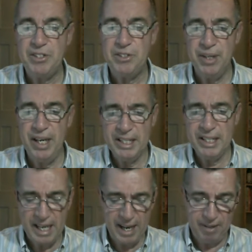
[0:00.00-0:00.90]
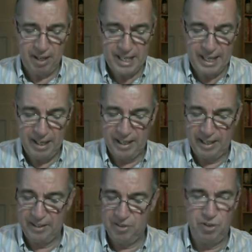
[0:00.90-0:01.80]
So let's have it. I'll say
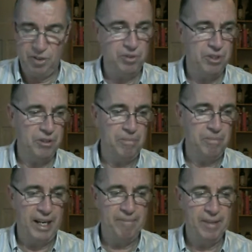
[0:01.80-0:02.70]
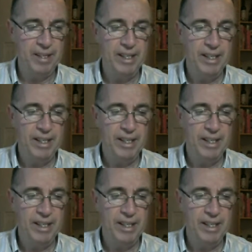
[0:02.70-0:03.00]
hi on YouTube there.